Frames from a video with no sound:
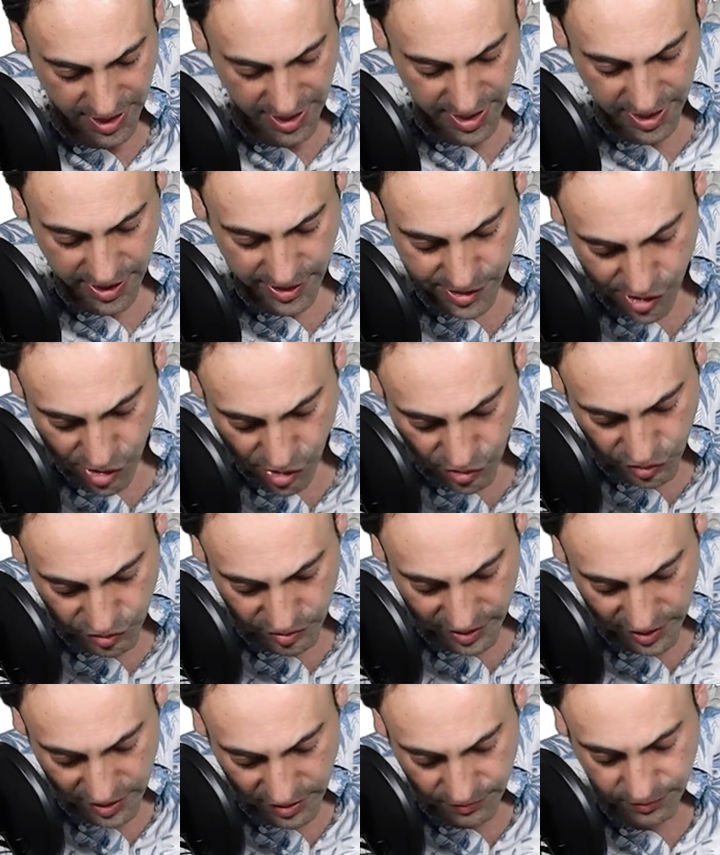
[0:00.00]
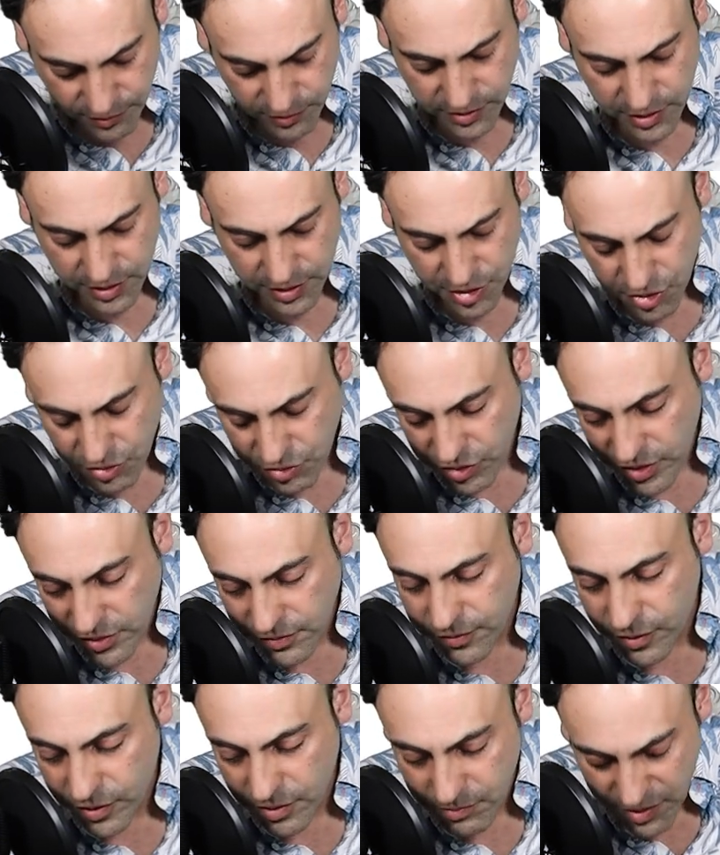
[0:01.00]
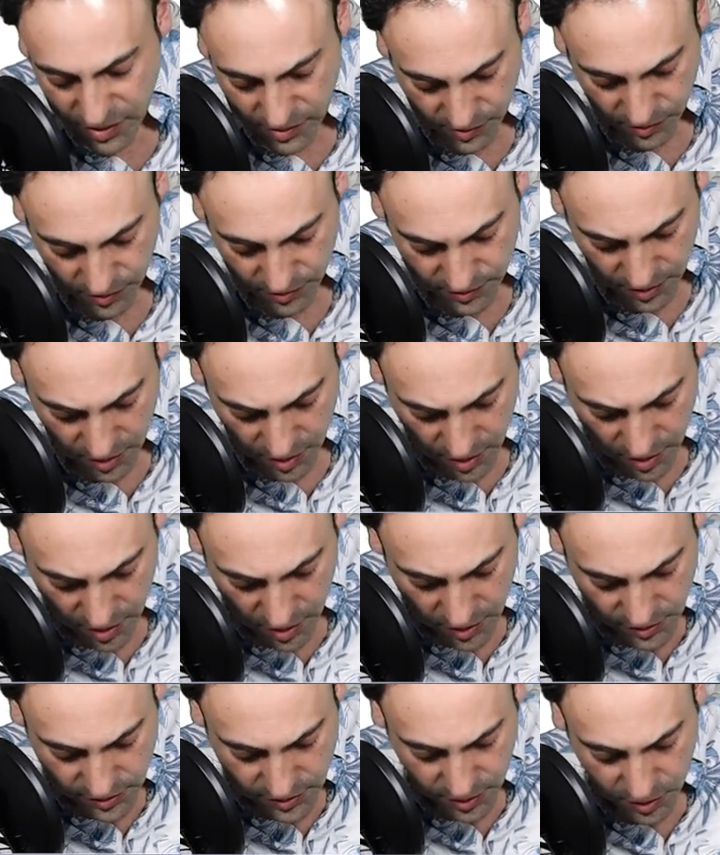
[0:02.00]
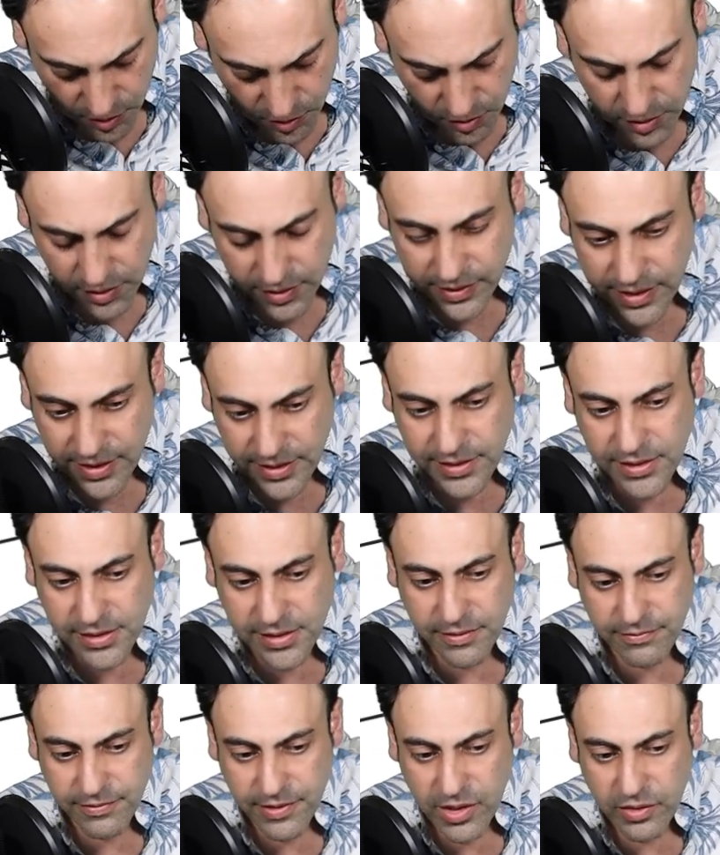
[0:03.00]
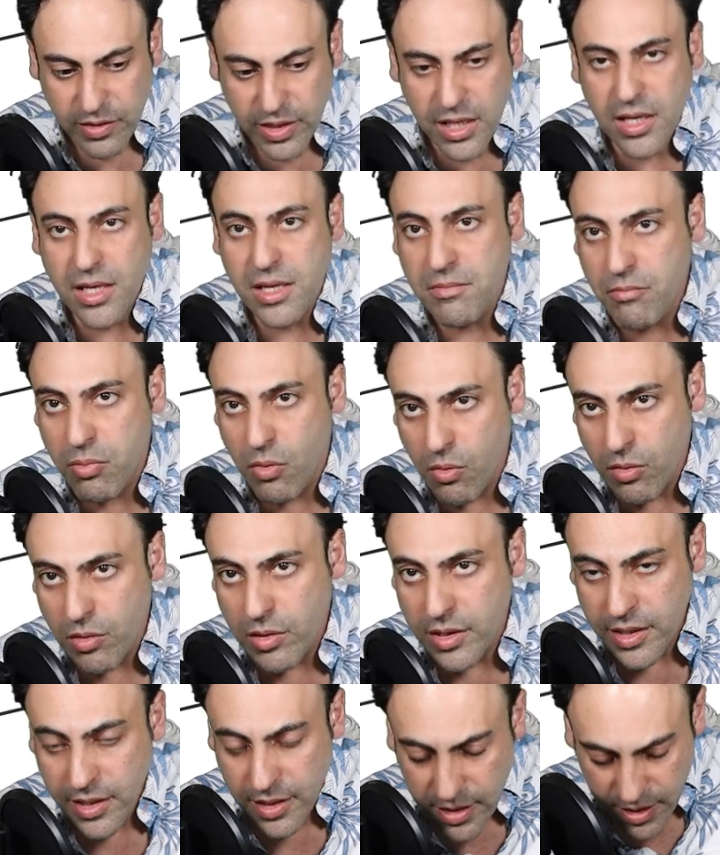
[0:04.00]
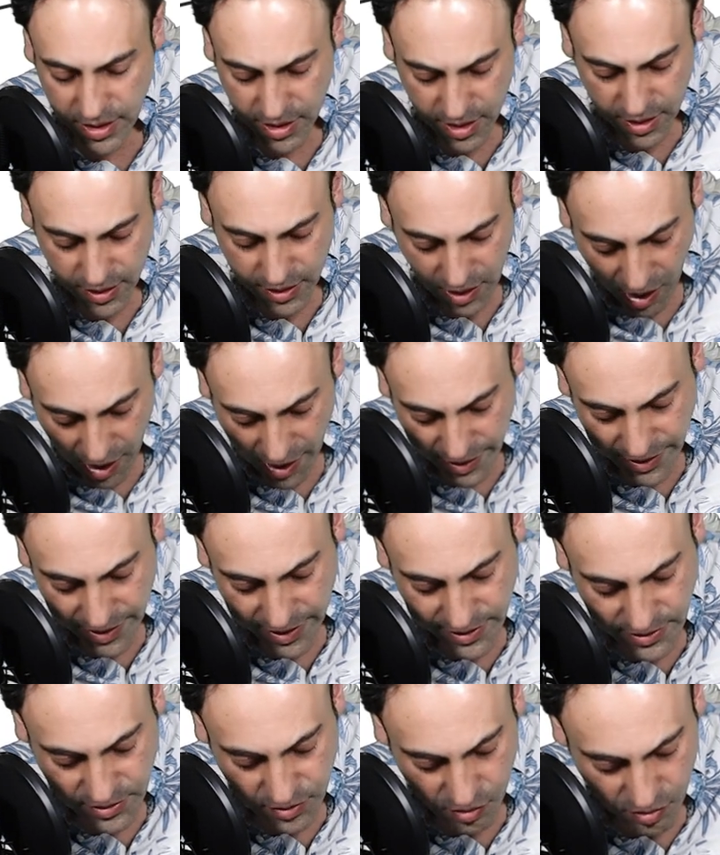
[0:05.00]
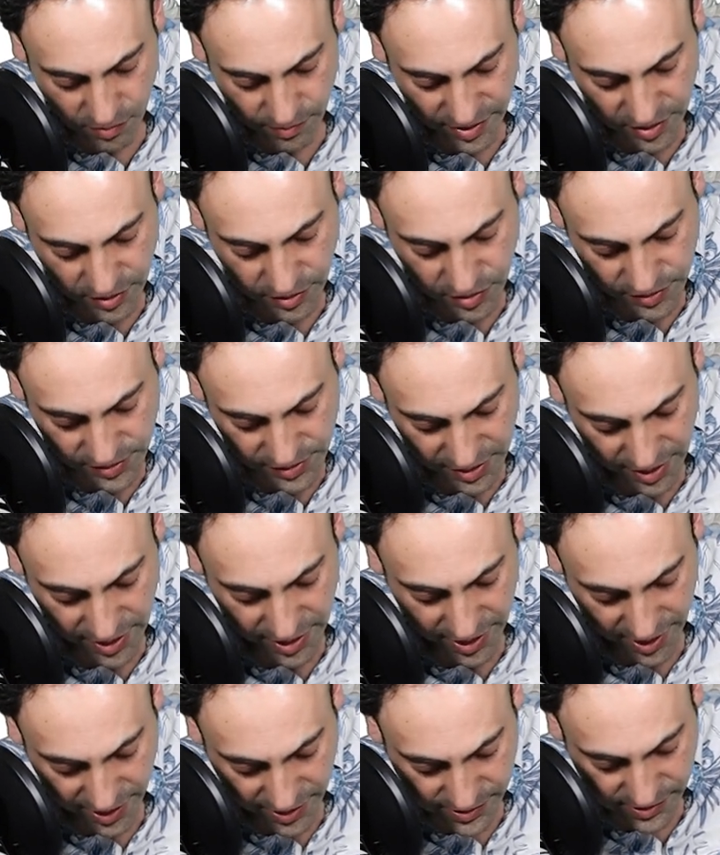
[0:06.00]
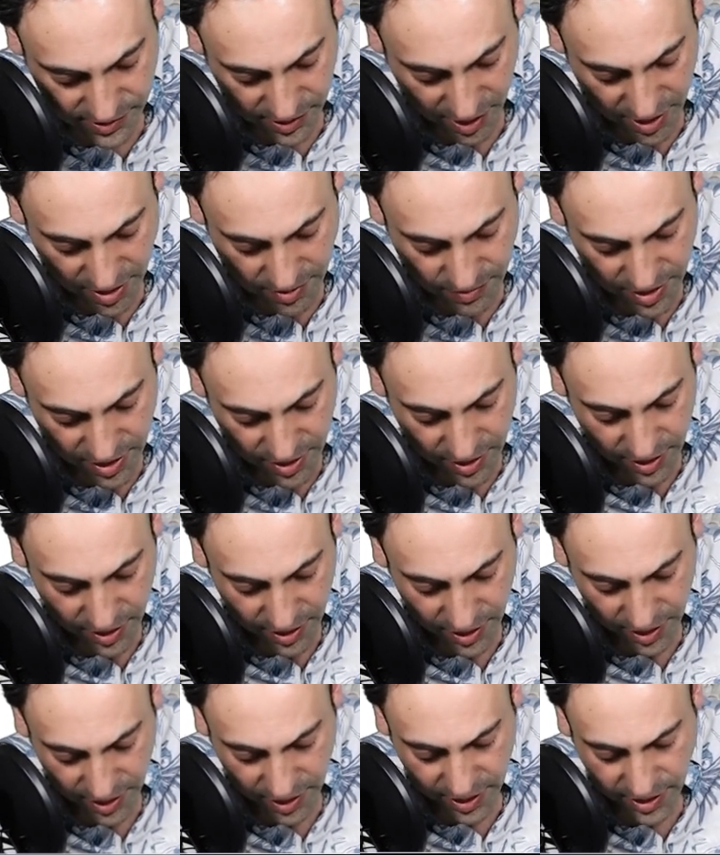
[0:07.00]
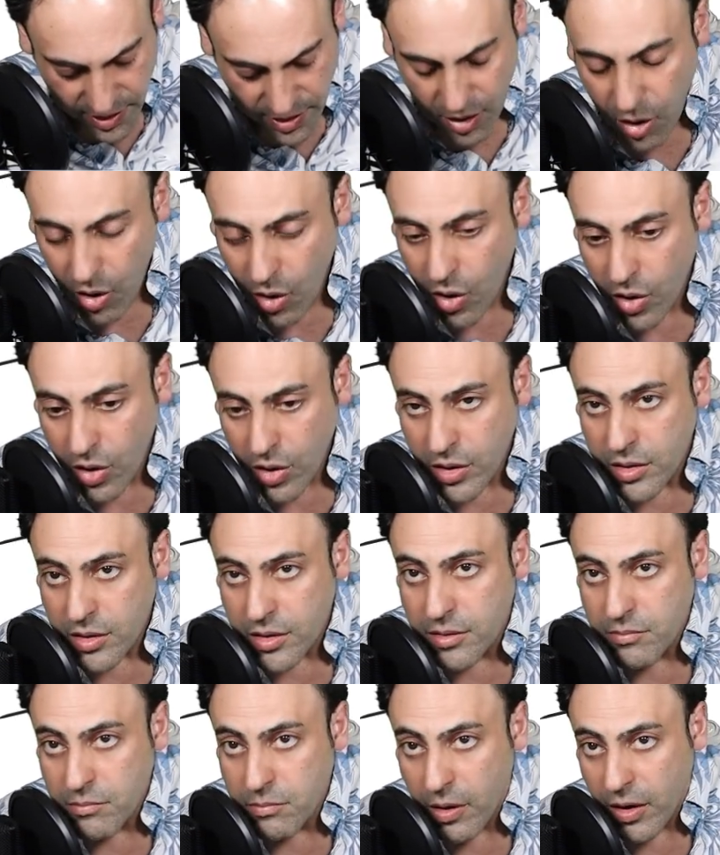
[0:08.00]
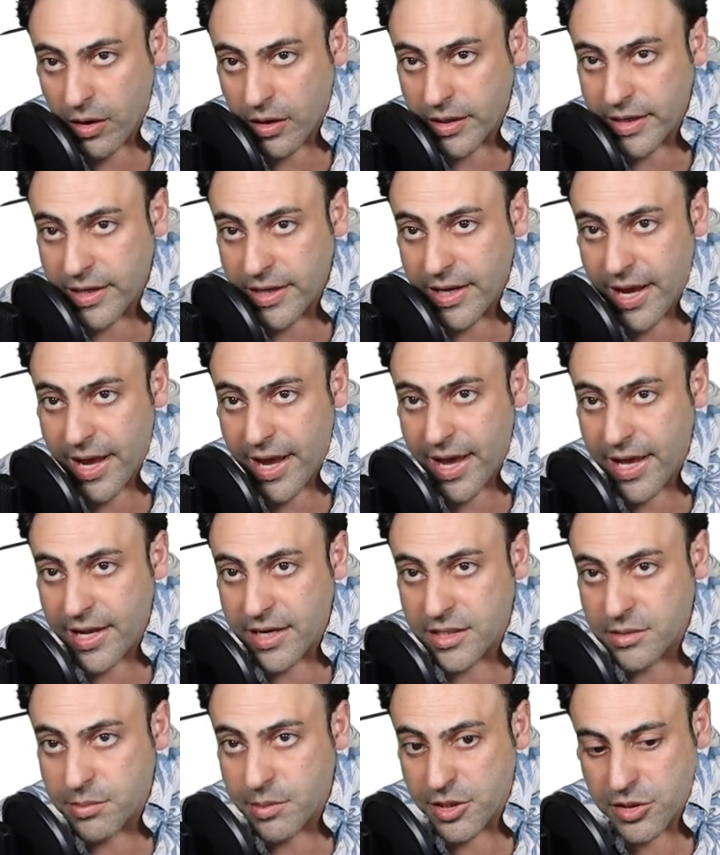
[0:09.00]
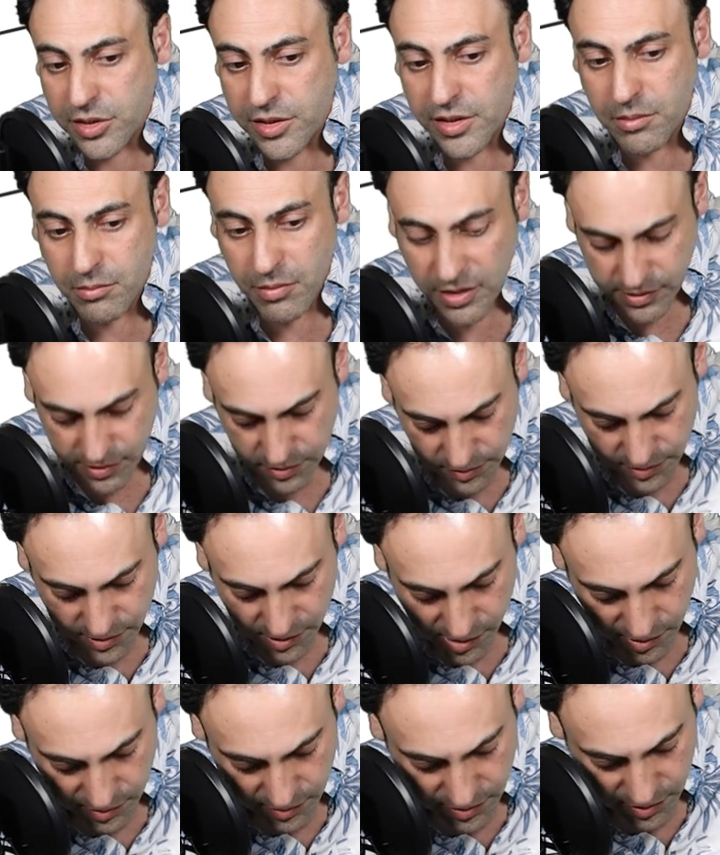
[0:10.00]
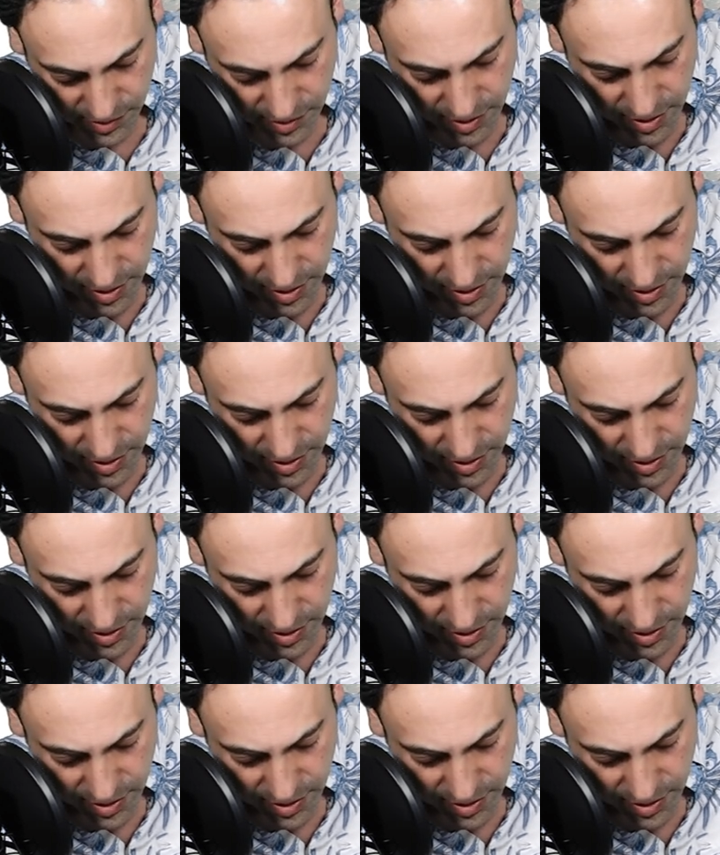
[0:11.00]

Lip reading: and nutrient for the muscles. So this is a very important kinase, or better to say enzyme, in our body and especially in the muscle cells.